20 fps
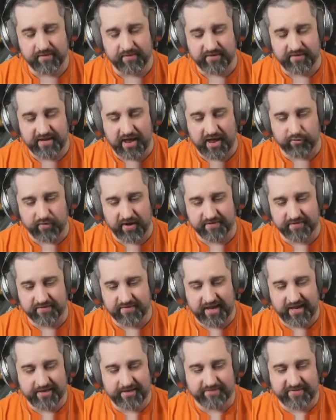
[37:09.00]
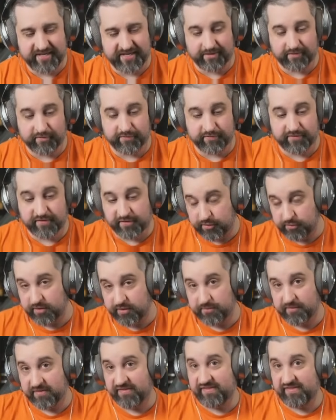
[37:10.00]
Now grant an item tailored to the
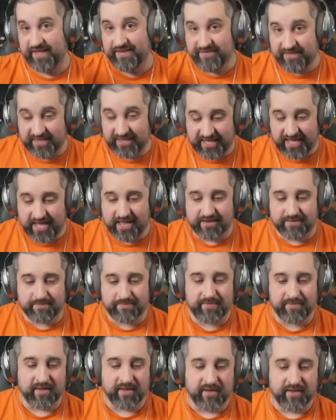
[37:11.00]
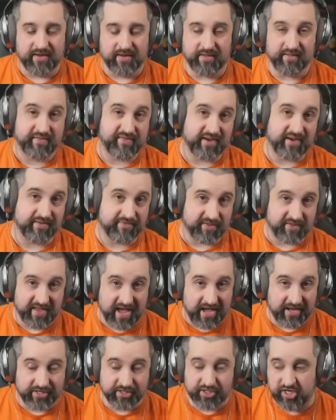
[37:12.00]
unit receiving the item instead of the
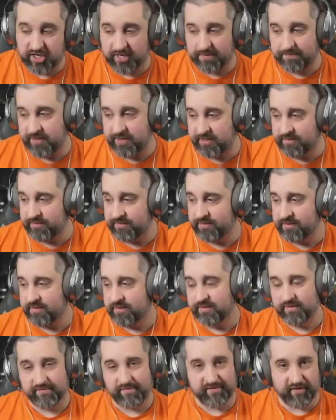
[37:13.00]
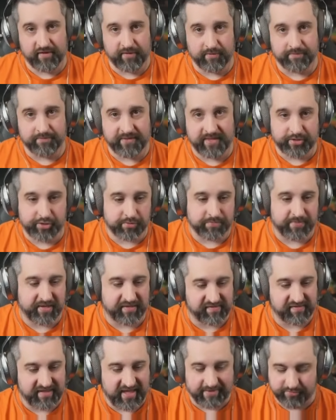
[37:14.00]
dying champion. So that should make
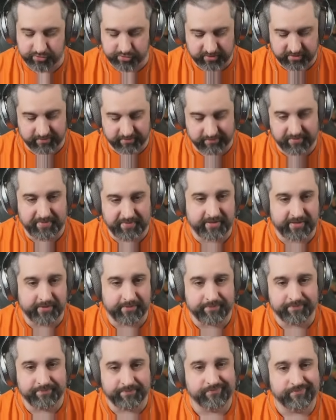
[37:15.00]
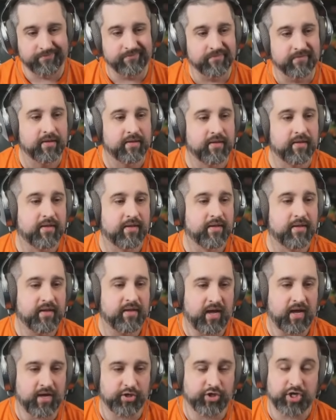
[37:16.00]
Scavenger a little bit better.
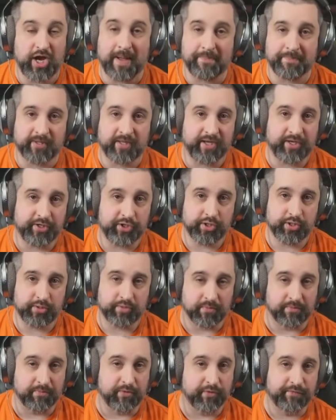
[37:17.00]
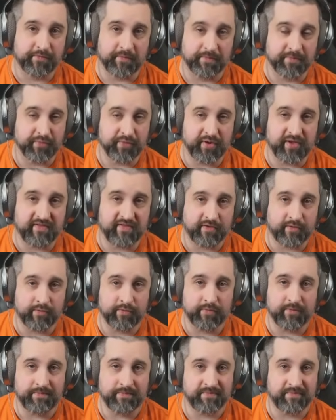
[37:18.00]
Shop glitch removed from
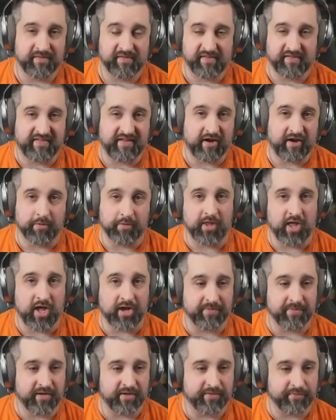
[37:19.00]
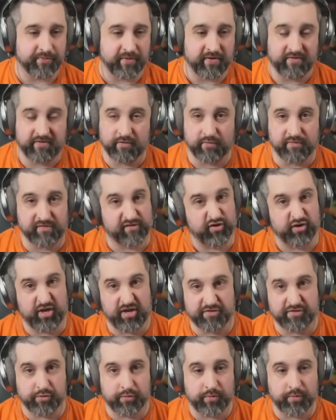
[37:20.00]
3-2. It's a terrible augment on 3-2. It's good
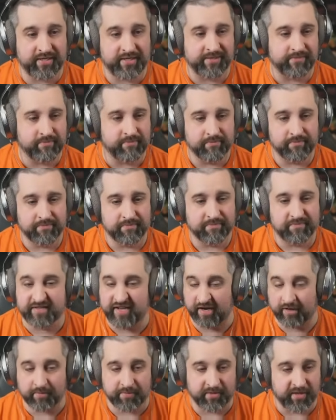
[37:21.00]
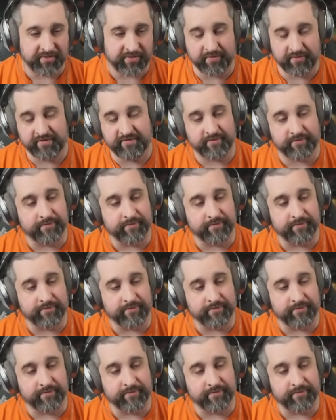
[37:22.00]
on 2-1. Terrible on 3-2.